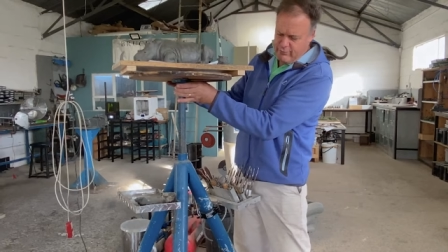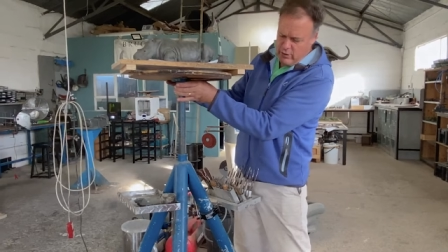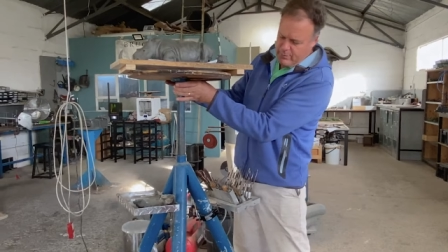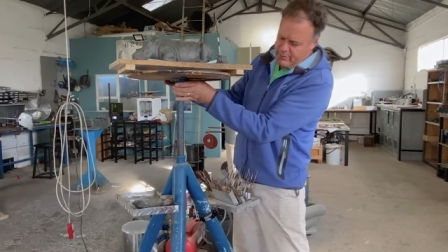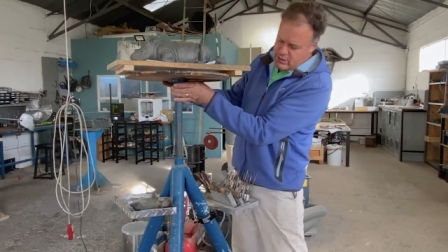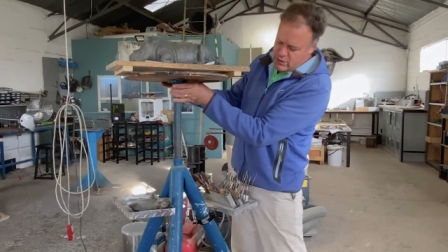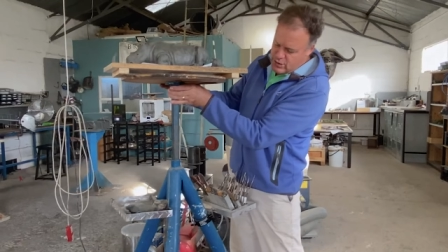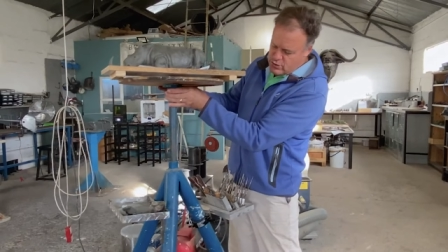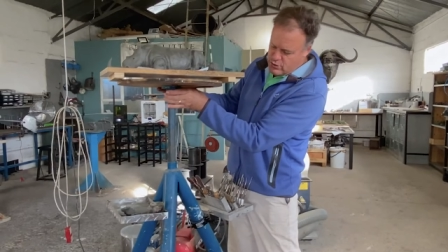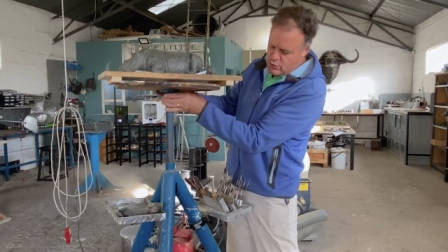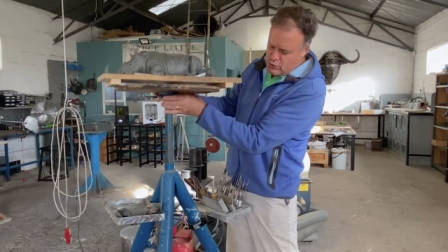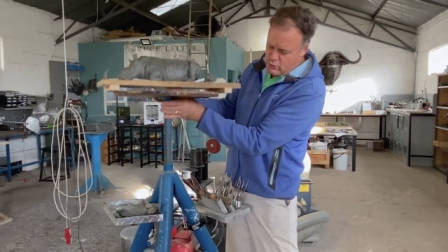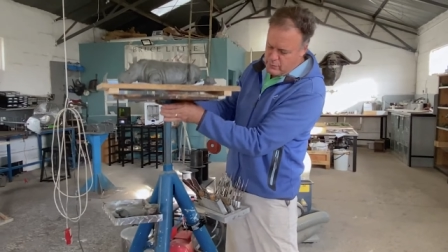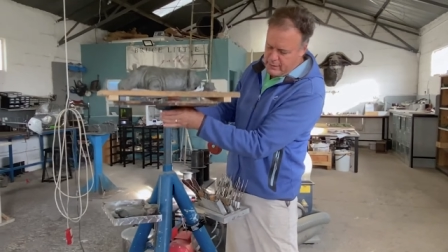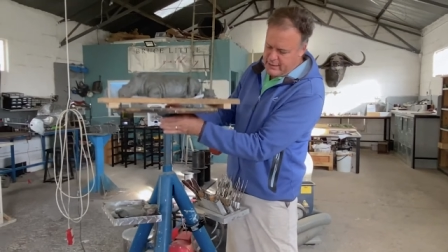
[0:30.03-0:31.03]
Robinson
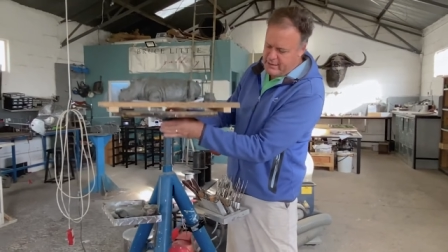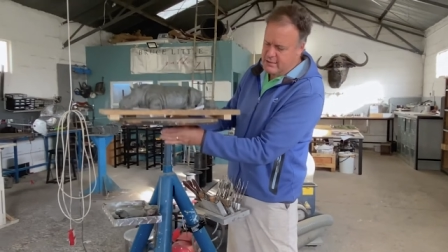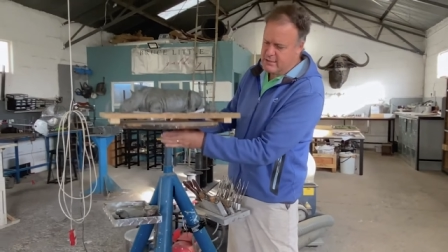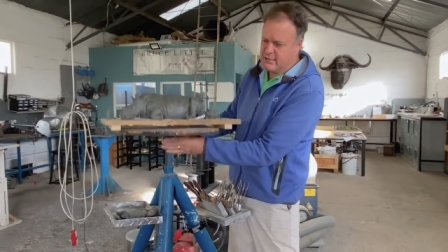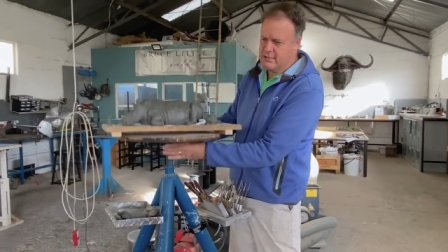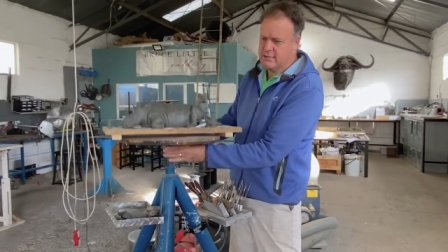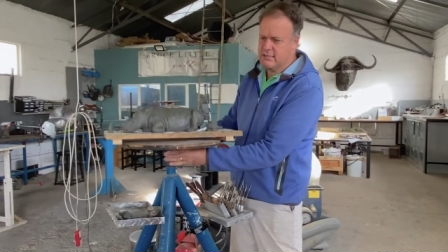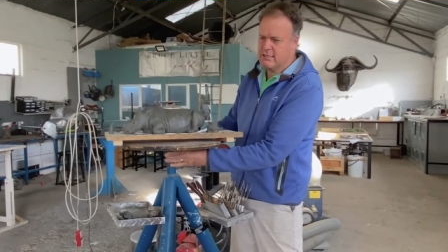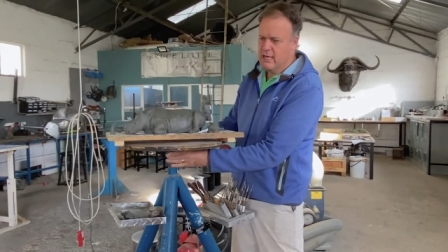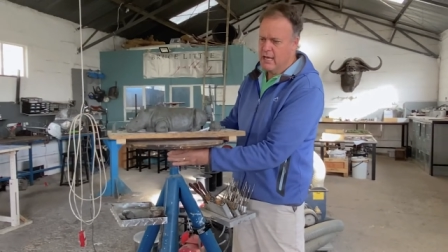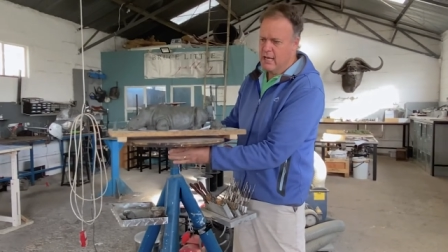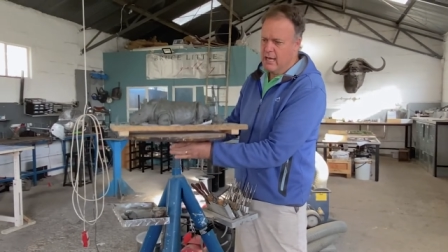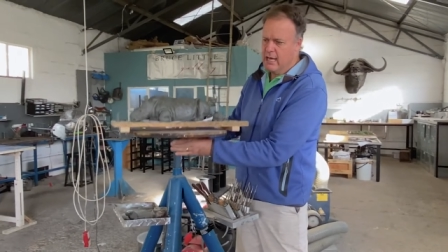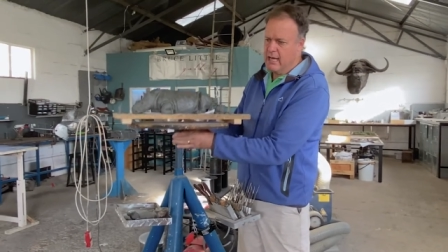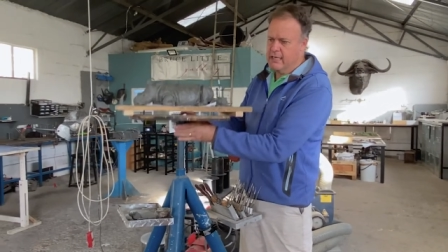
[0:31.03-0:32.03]
tool, but this is
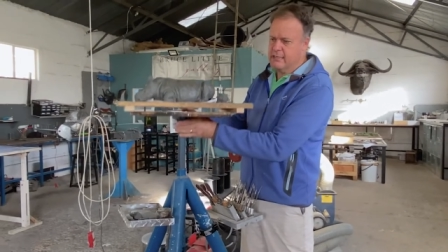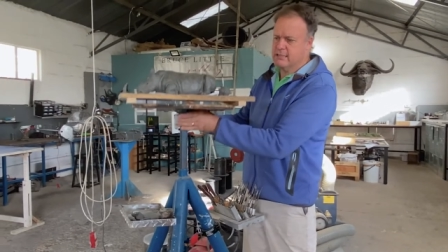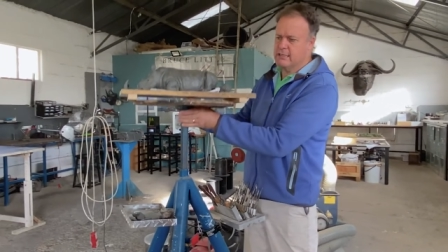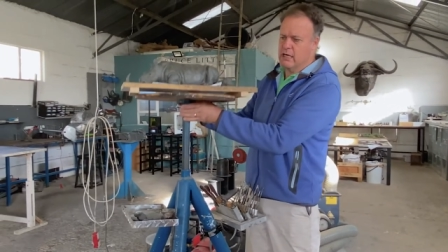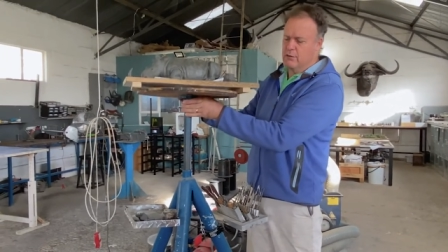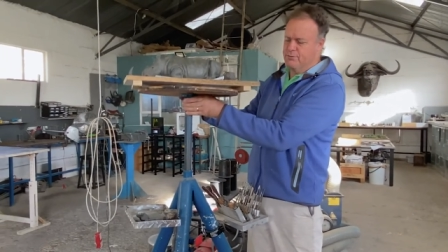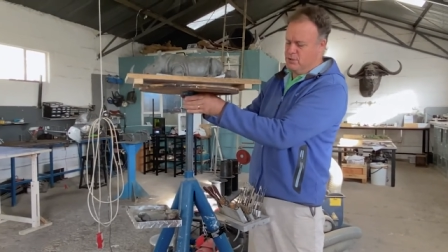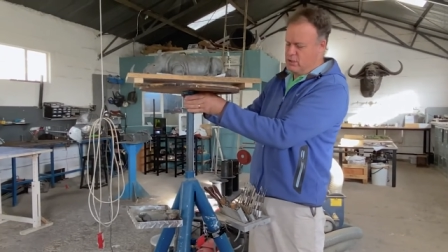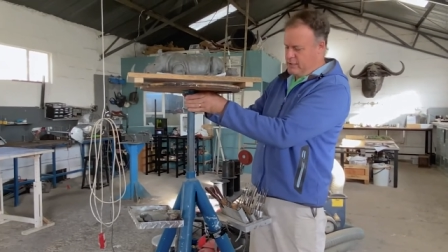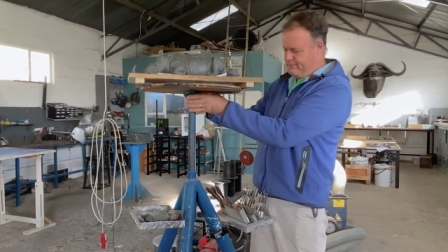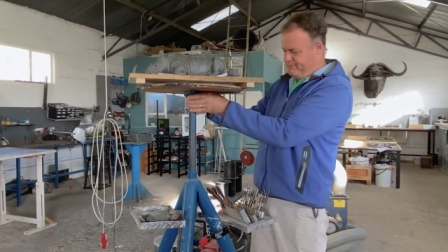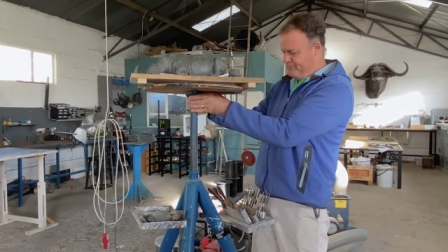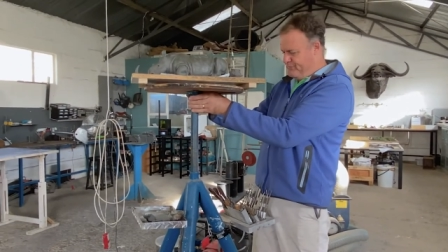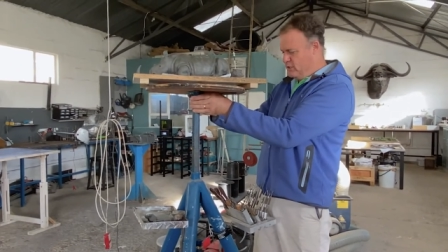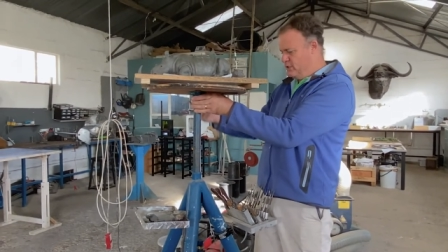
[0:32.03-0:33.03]
a sculpture
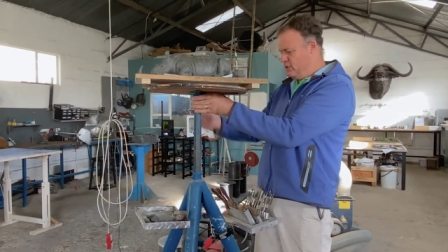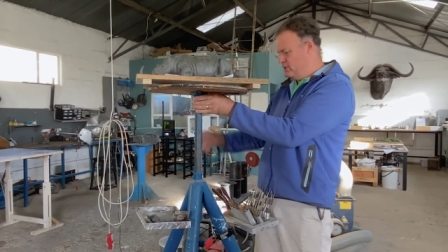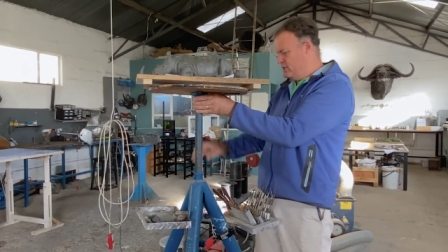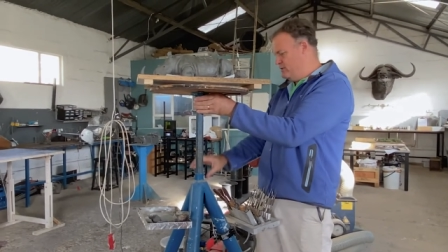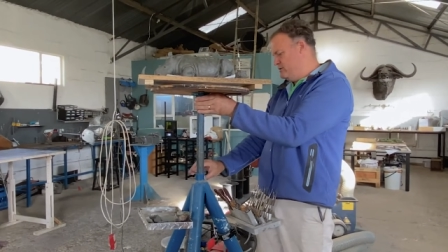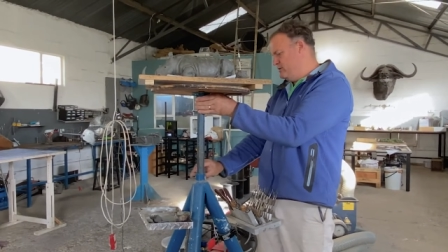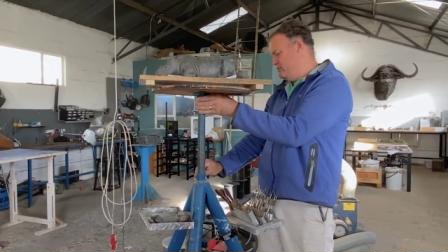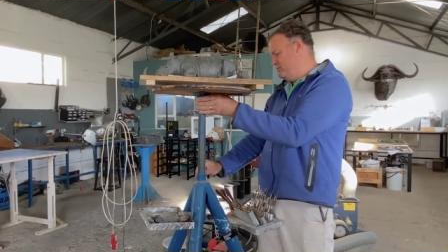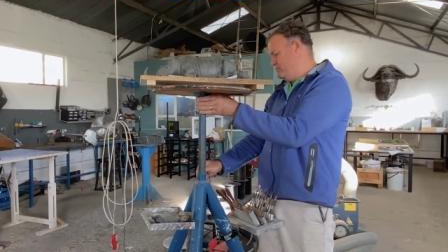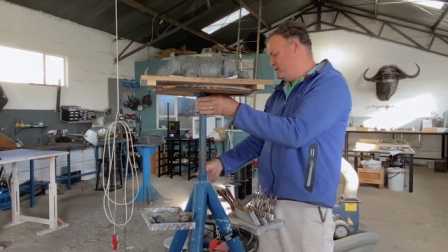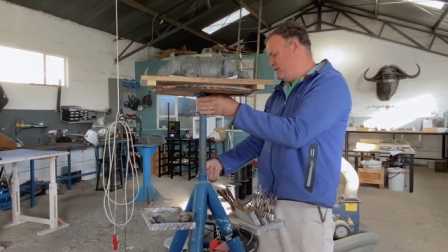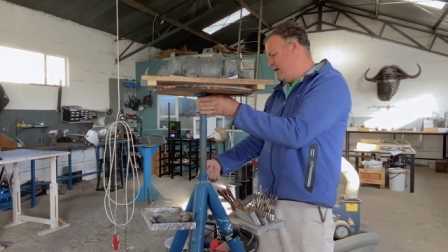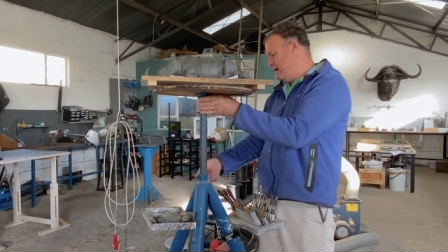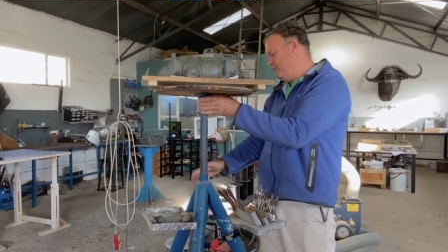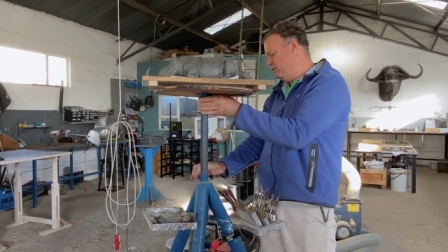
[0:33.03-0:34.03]

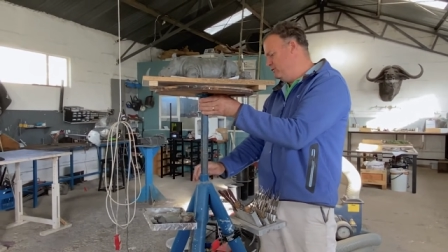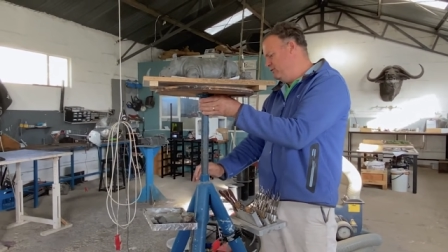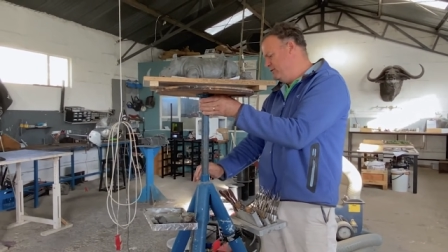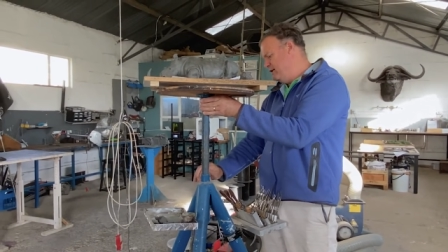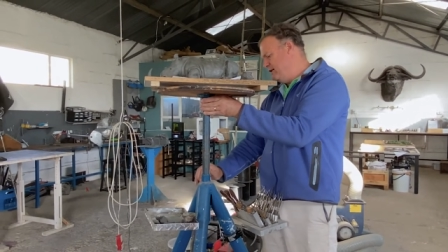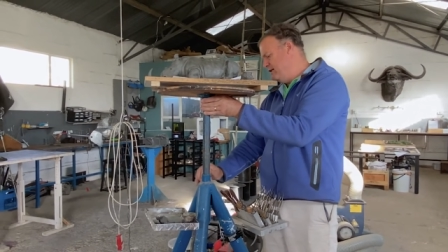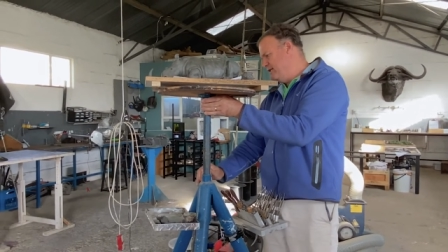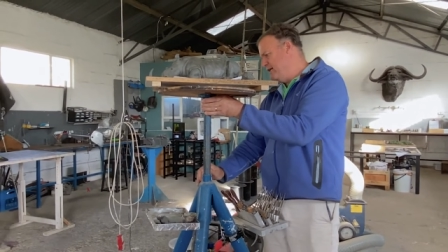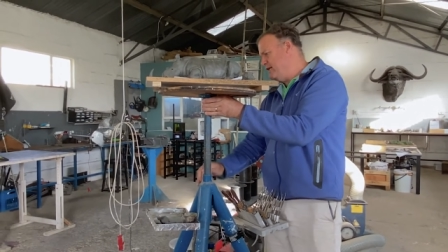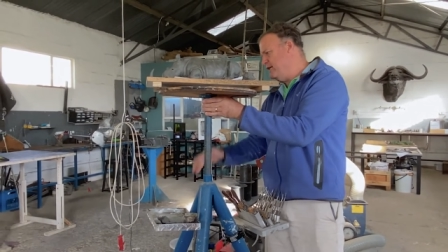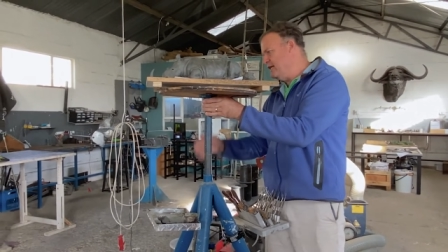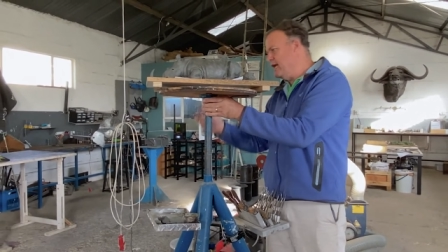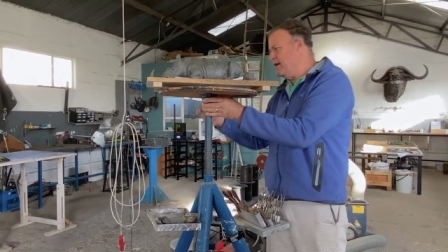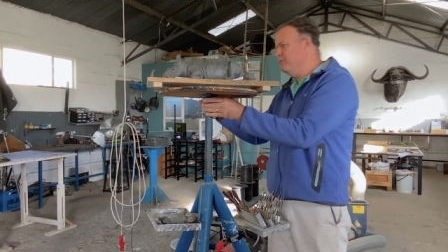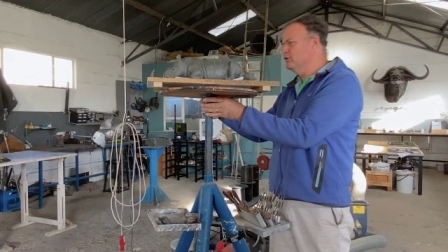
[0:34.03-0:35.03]
table that
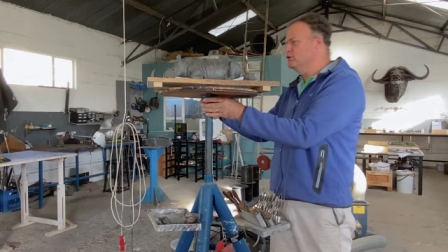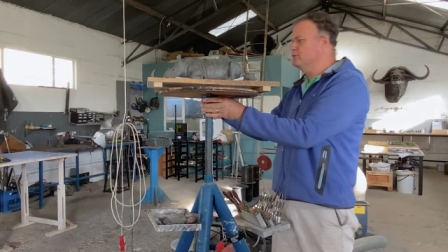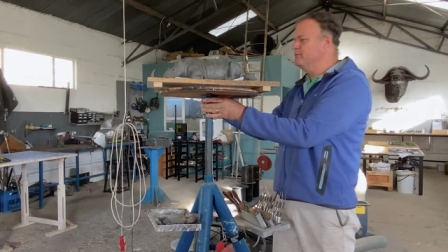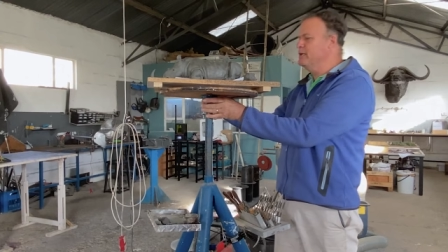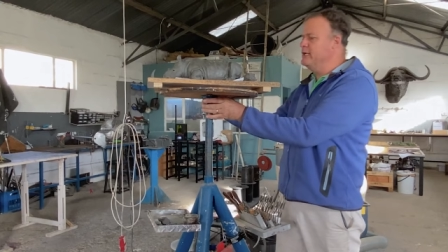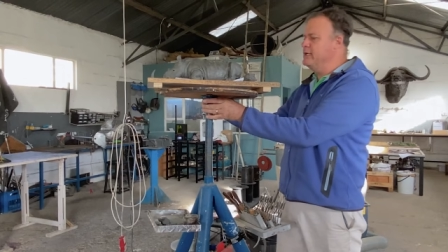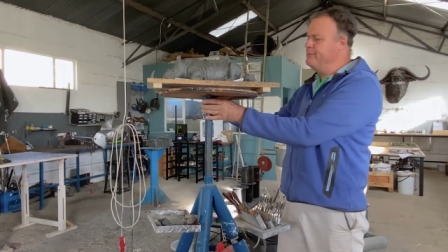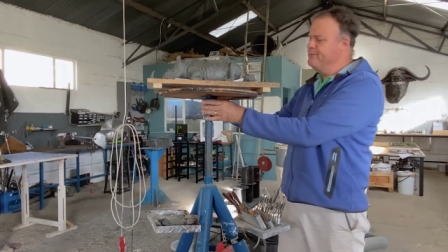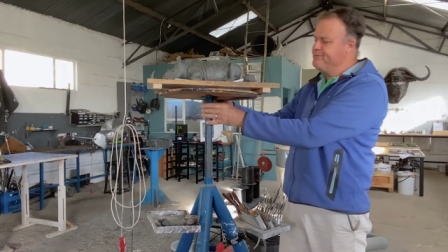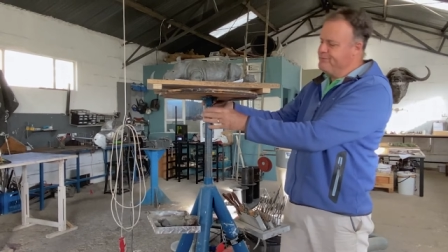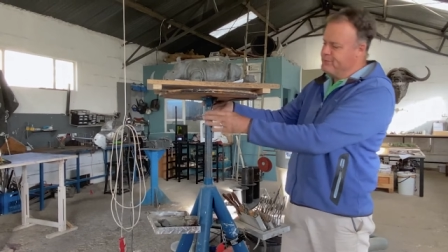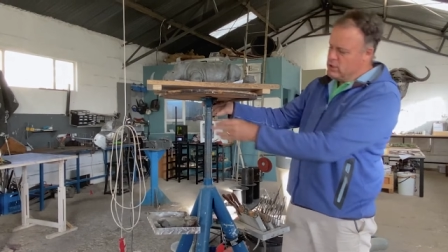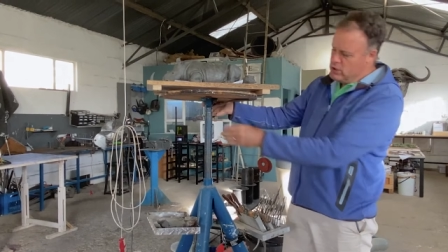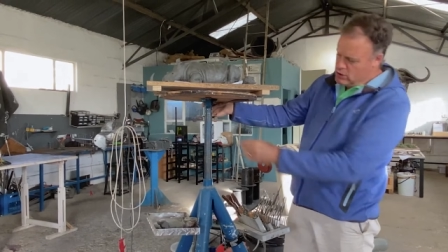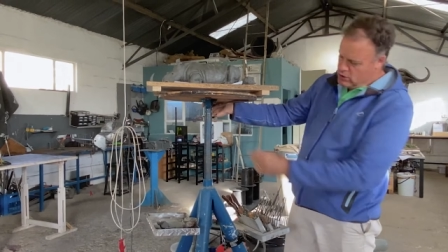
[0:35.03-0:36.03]
enables me